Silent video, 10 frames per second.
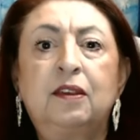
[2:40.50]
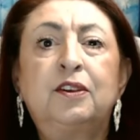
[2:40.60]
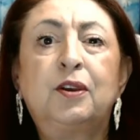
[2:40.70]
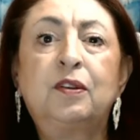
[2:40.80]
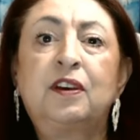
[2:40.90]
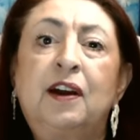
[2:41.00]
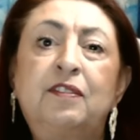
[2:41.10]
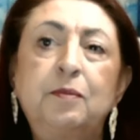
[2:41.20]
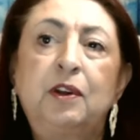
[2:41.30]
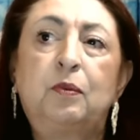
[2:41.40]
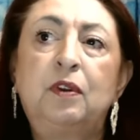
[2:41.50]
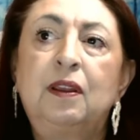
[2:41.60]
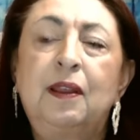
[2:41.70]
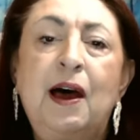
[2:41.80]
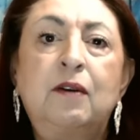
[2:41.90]
So the government
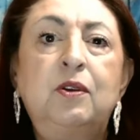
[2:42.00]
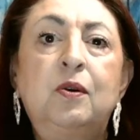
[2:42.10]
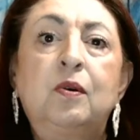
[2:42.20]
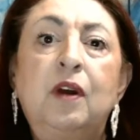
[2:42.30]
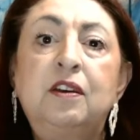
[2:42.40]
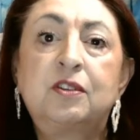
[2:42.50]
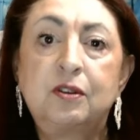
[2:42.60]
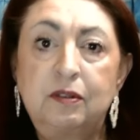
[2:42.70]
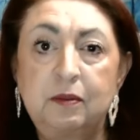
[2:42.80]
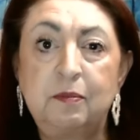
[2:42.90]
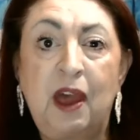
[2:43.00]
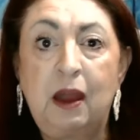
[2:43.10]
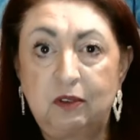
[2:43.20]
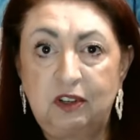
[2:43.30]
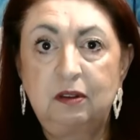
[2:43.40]
will allow you a certain
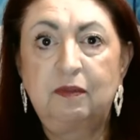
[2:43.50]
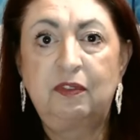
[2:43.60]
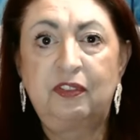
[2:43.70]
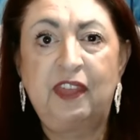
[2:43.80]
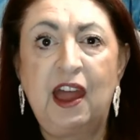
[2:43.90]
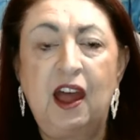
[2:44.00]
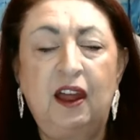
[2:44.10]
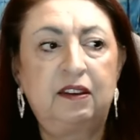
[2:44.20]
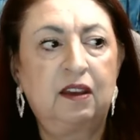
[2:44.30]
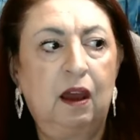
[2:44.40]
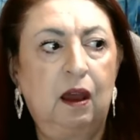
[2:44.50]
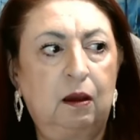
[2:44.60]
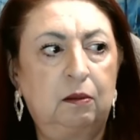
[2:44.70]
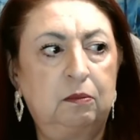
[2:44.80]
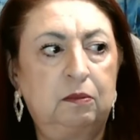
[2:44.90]
amount that
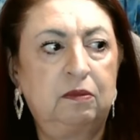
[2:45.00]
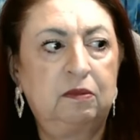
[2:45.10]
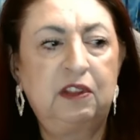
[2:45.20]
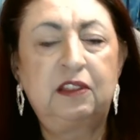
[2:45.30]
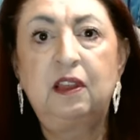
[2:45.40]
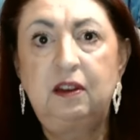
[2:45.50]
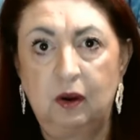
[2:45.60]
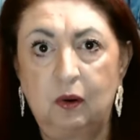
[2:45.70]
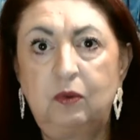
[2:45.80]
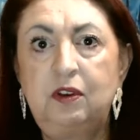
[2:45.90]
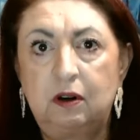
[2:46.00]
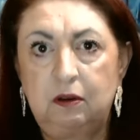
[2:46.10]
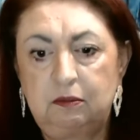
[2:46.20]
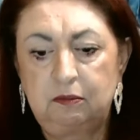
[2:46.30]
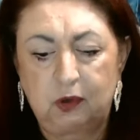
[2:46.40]
that they know
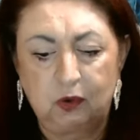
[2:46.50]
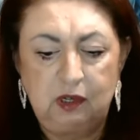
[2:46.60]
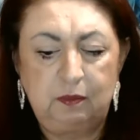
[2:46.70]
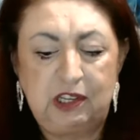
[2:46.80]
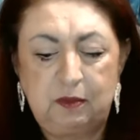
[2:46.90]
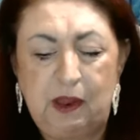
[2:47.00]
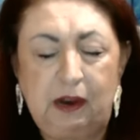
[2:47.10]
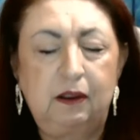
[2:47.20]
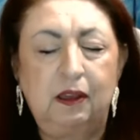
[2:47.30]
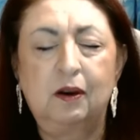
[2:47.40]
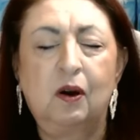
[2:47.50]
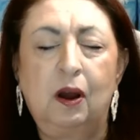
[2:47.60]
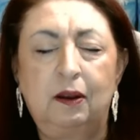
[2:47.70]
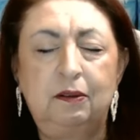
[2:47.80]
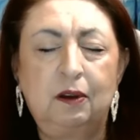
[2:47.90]
you're going to be spending
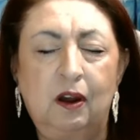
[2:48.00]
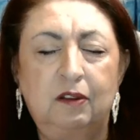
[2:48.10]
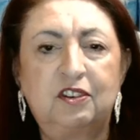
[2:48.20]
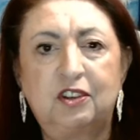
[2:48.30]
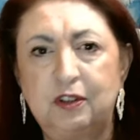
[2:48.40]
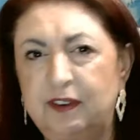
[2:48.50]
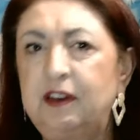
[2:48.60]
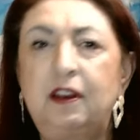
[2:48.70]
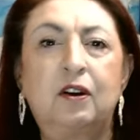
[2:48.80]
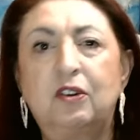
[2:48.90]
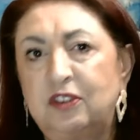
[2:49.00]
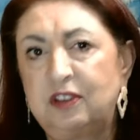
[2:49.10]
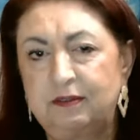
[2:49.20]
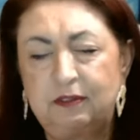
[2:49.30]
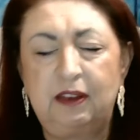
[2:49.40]
on souvenirs
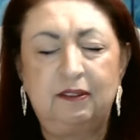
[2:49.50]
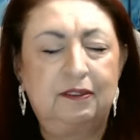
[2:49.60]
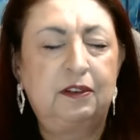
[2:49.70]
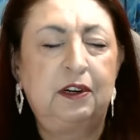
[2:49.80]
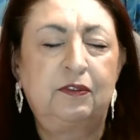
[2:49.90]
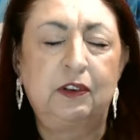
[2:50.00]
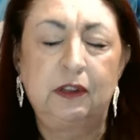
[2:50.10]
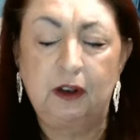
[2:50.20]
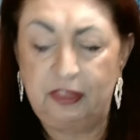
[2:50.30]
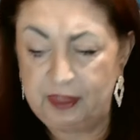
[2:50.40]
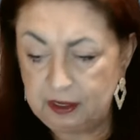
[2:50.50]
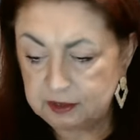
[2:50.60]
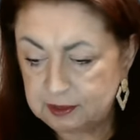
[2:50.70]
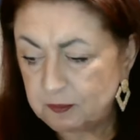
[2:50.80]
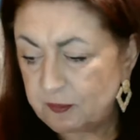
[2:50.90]
and different little
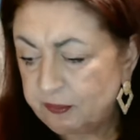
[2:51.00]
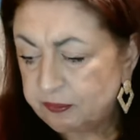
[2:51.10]
things.